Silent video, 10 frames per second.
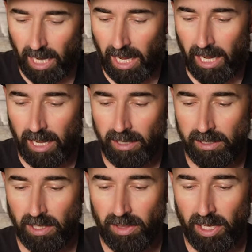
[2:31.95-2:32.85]

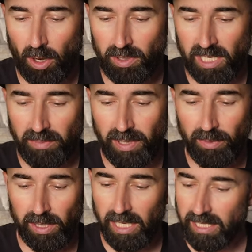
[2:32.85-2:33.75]
and the OTB
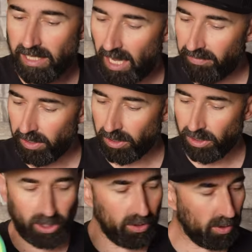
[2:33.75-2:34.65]
release gave us
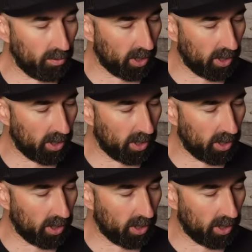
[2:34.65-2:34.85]
two